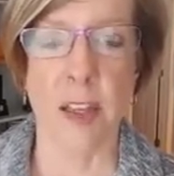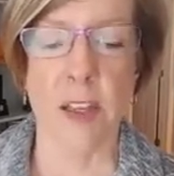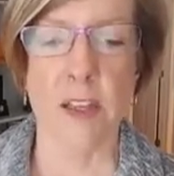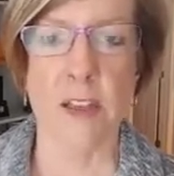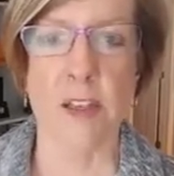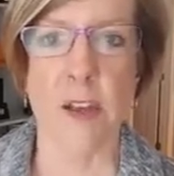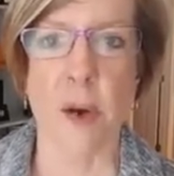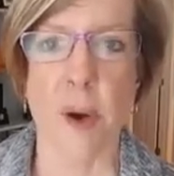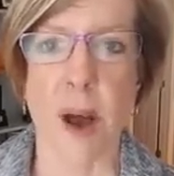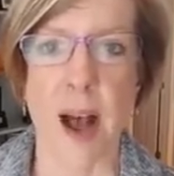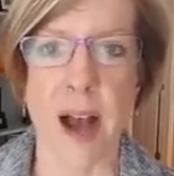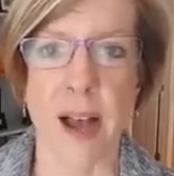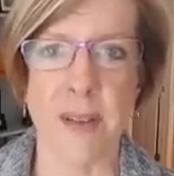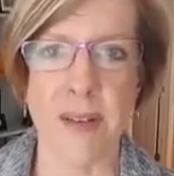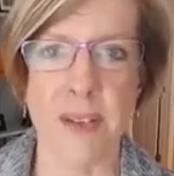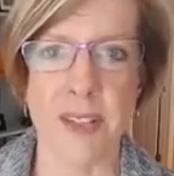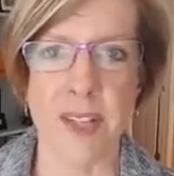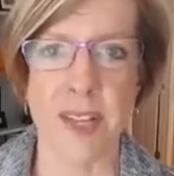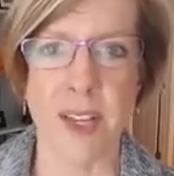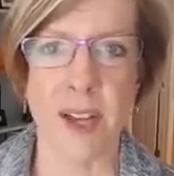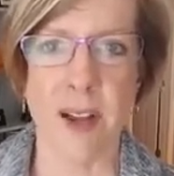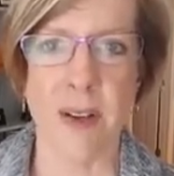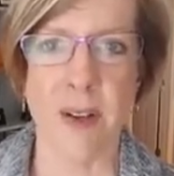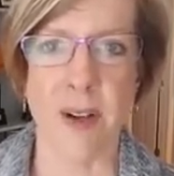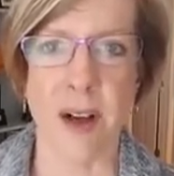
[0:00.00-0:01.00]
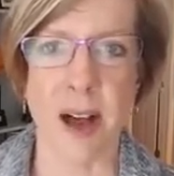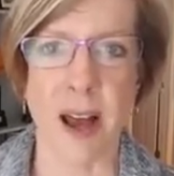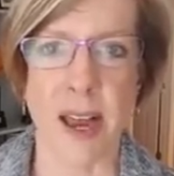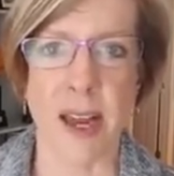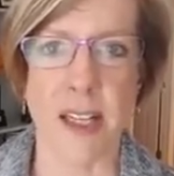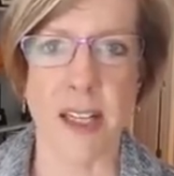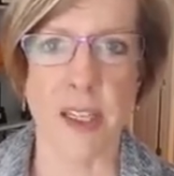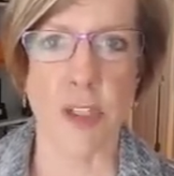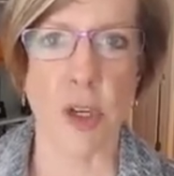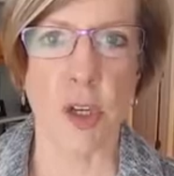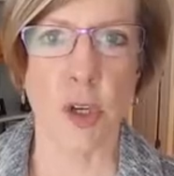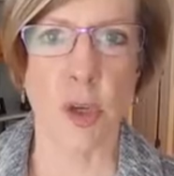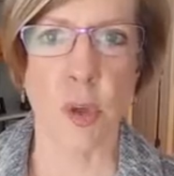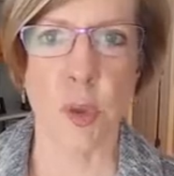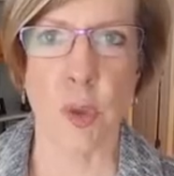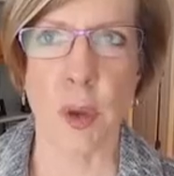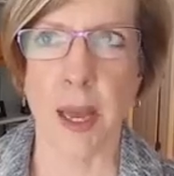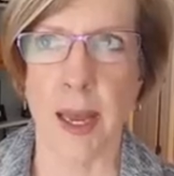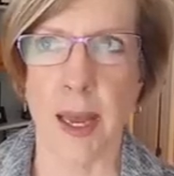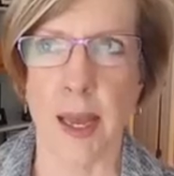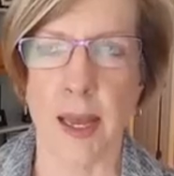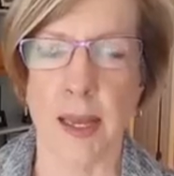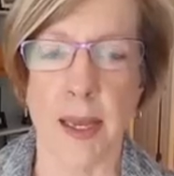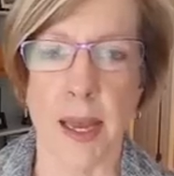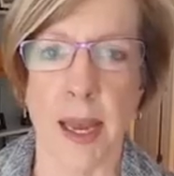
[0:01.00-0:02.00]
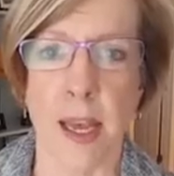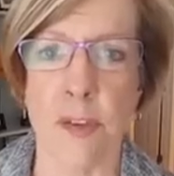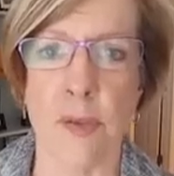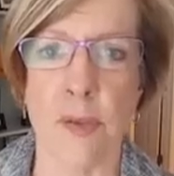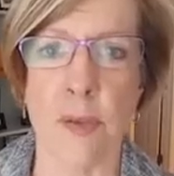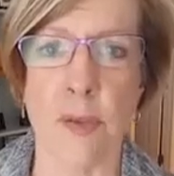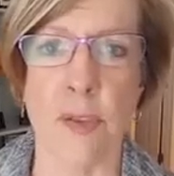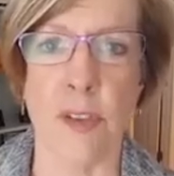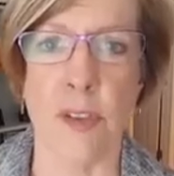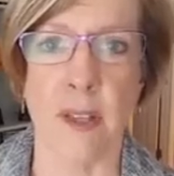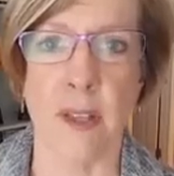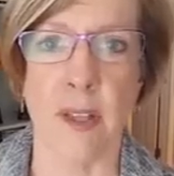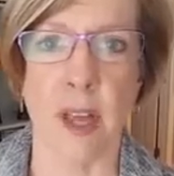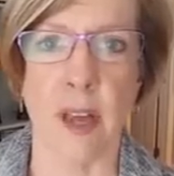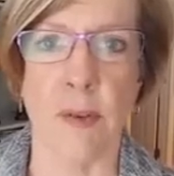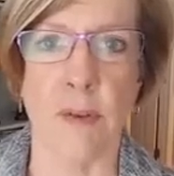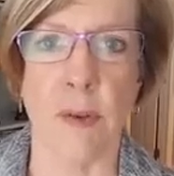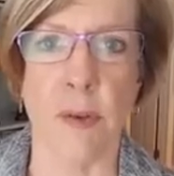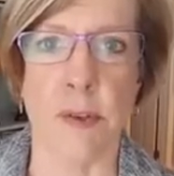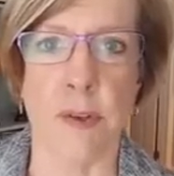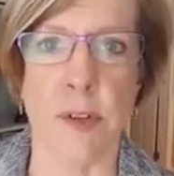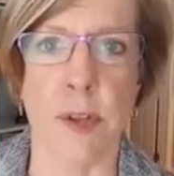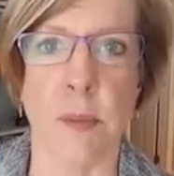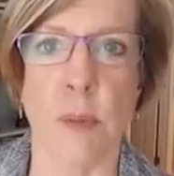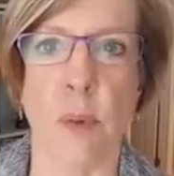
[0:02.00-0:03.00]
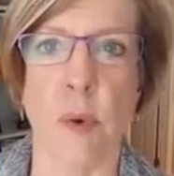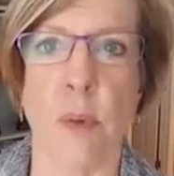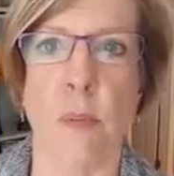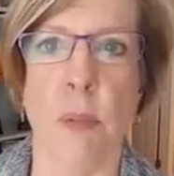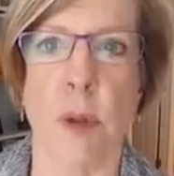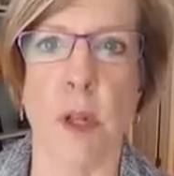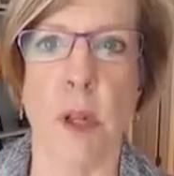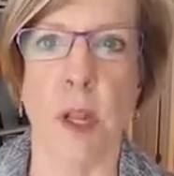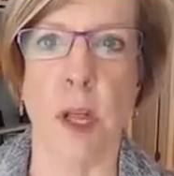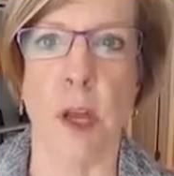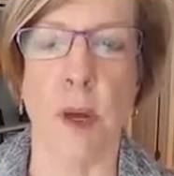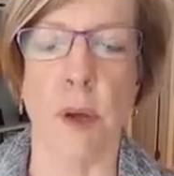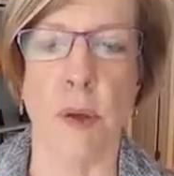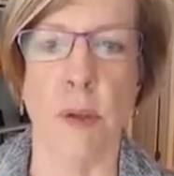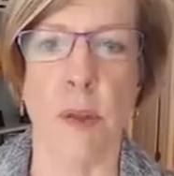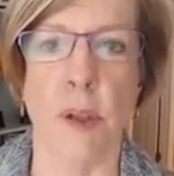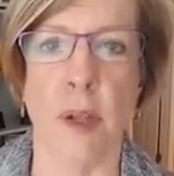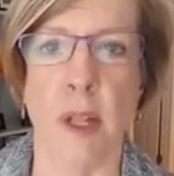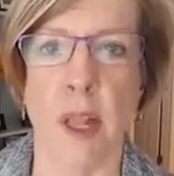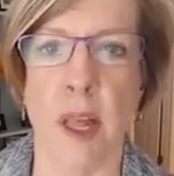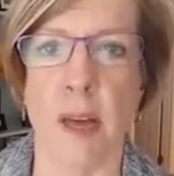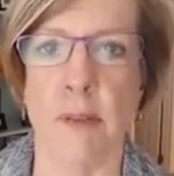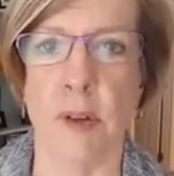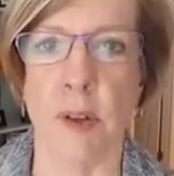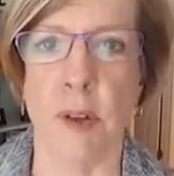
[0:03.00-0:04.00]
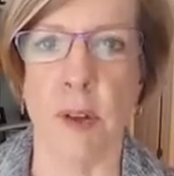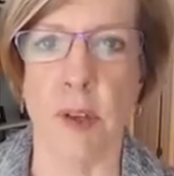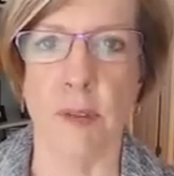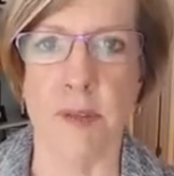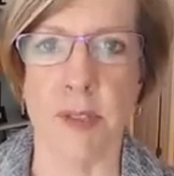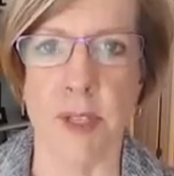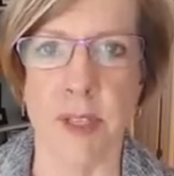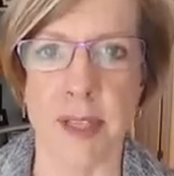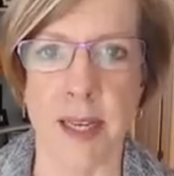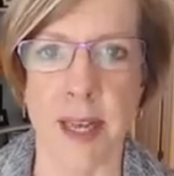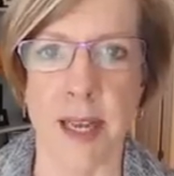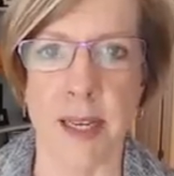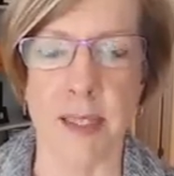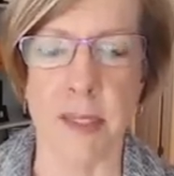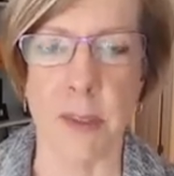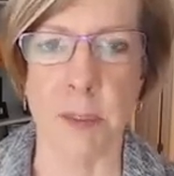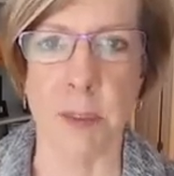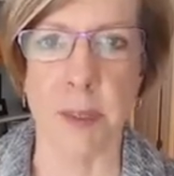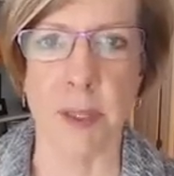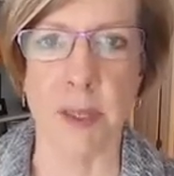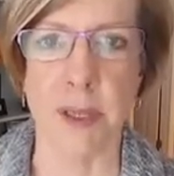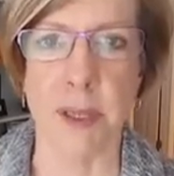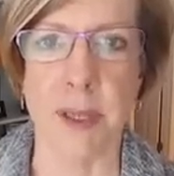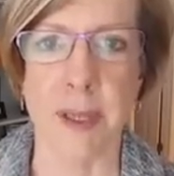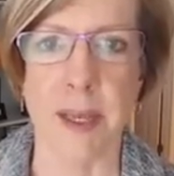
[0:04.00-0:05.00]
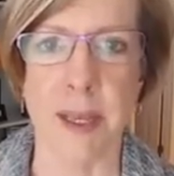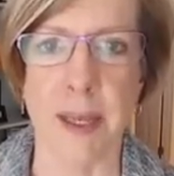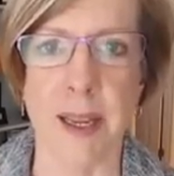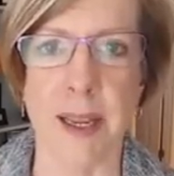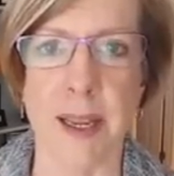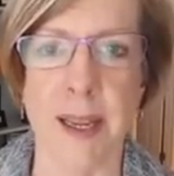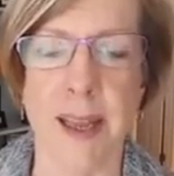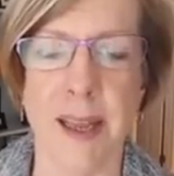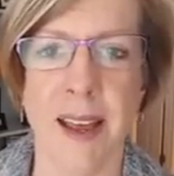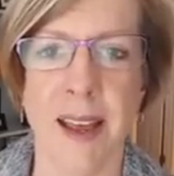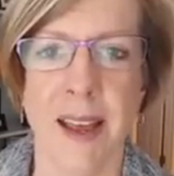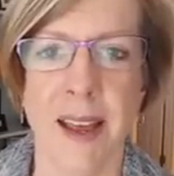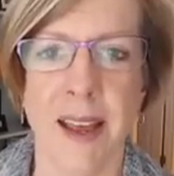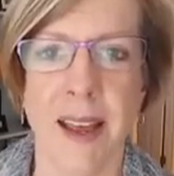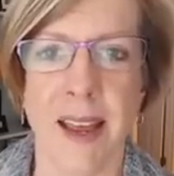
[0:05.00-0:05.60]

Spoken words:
So I've seen clients who had estrogen levels that were below the level of detectability,